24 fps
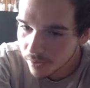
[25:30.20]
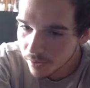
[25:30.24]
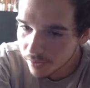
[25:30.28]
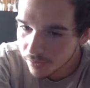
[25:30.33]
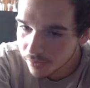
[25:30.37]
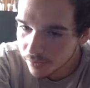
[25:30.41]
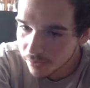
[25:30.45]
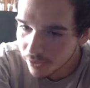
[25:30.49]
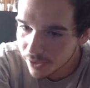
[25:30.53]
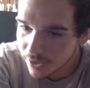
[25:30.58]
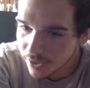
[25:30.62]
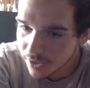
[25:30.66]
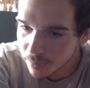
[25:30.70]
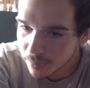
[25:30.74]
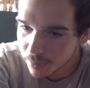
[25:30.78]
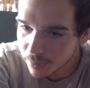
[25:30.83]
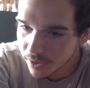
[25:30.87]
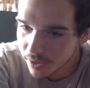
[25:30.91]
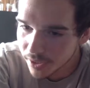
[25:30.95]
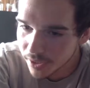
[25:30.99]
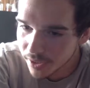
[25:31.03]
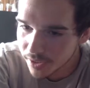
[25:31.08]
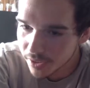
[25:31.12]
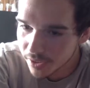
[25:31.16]
Fuzz
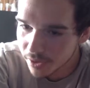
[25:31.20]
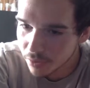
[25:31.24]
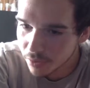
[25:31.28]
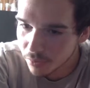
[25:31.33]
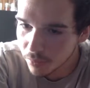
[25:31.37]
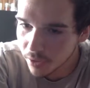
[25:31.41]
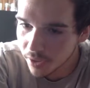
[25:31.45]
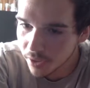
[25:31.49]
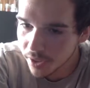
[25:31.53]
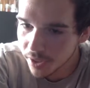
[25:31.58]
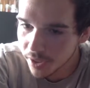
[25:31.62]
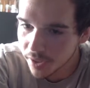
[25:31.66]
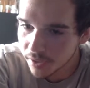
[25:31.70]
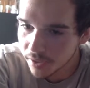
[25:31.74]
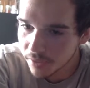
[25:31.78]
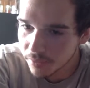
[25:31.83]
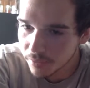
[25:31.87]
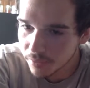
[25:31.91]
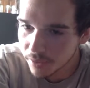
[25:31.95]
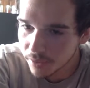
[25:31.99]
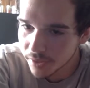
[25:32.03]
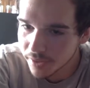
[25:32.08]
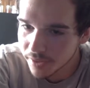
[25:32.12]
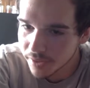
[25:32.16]
Plus 3.
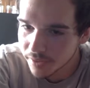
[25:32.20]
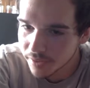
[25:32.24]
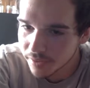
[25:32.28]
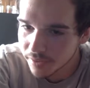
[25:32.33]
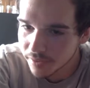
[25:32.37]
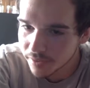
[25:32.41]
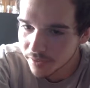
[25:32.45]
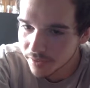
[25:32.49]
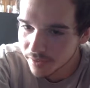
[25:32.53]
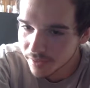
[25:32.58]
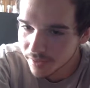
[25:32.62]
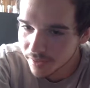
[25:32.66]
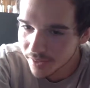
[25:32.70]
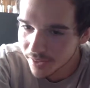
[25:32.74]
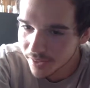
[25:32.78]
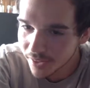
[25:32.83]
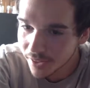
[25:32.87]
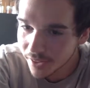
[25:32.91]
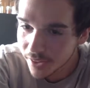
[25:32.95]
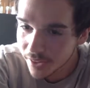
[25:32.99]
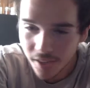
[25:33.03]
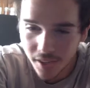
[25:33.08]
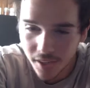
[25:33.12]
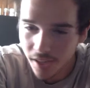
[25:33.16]
What is?
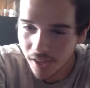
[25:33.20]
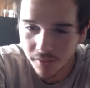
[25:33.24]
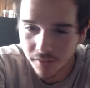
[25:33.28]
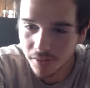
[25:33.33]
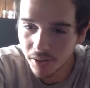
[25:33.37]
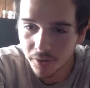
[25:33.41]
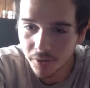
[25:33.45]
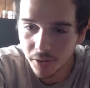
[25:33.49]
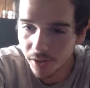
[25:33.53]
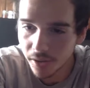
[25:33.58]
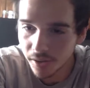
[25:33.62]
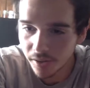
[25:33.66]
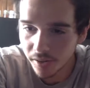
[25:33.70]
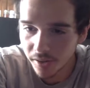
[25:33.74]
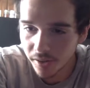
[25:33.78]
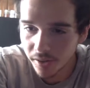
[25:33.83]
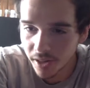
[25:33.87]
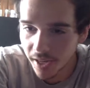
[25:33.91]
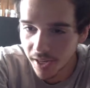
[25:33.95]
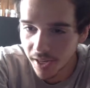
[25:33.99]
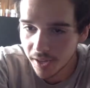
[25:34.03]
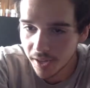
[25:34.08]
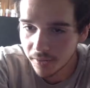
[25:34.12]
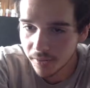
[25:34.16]
I've never heard of
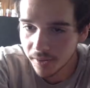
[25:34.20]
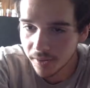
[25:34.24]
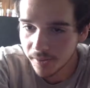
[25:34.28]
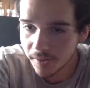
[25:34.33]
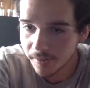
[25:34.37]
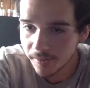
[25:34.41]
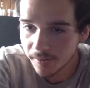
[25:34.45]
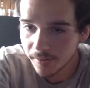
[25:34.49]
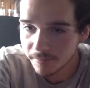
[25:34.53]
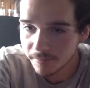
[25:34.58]
that one.